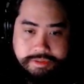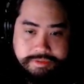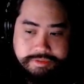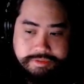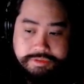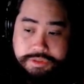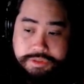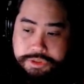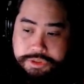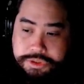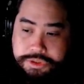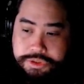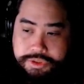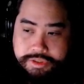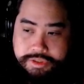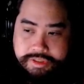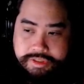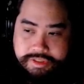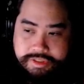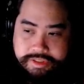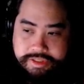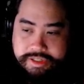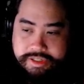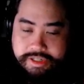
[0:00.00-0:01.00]
for
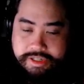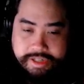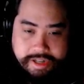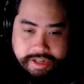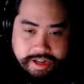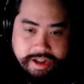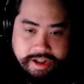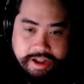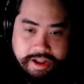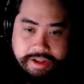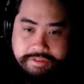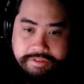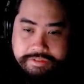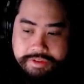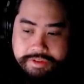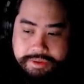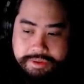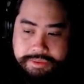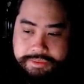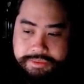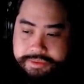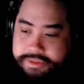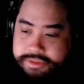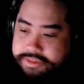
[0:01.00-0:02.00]
sure. I
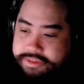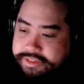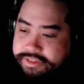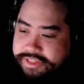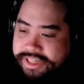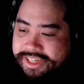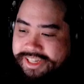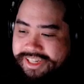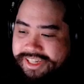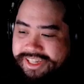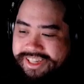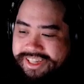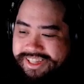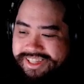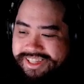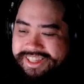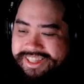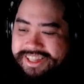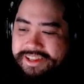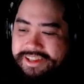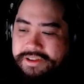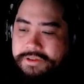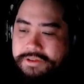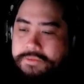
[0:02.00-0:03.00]
feel.
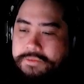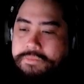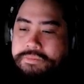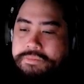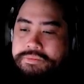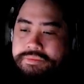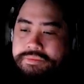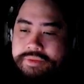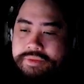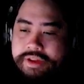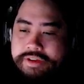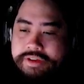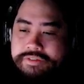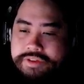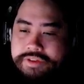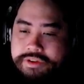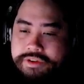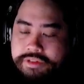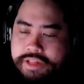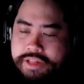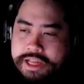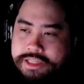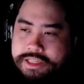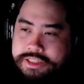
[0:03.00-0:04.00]
I feel
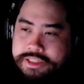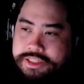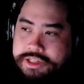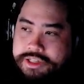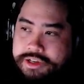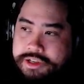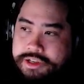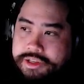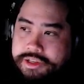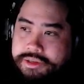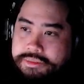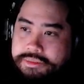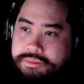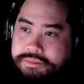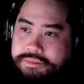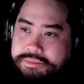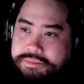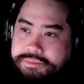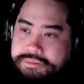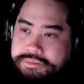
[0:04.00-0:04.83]
last time,